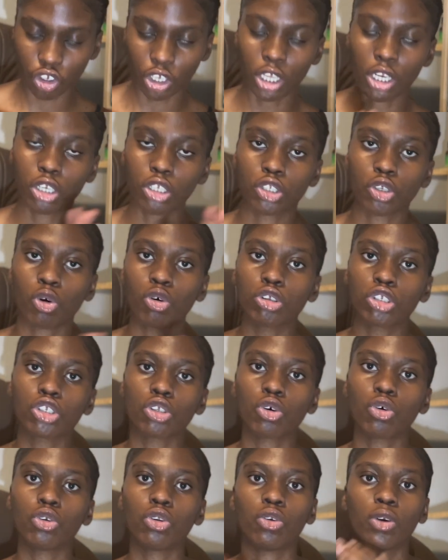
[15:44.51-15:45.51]
It is
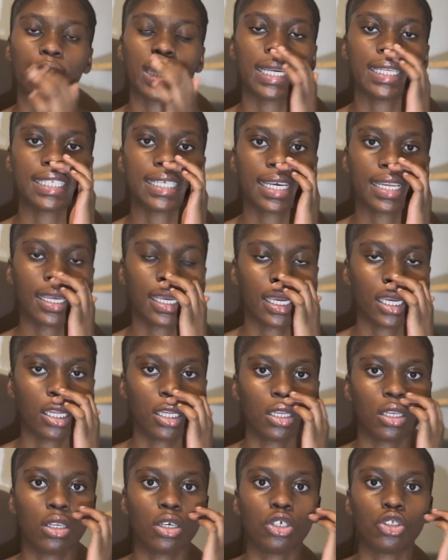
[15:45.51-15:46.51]
also located
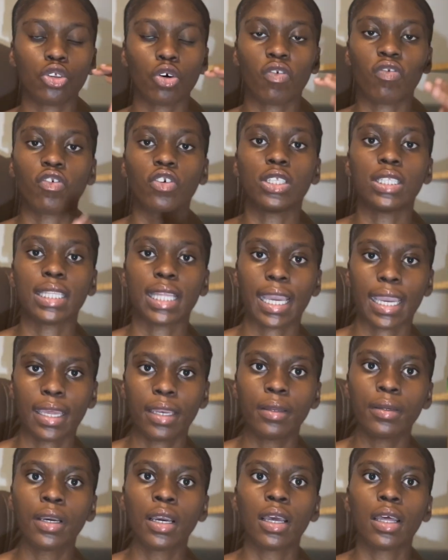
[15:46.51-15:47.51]
in Dofontein.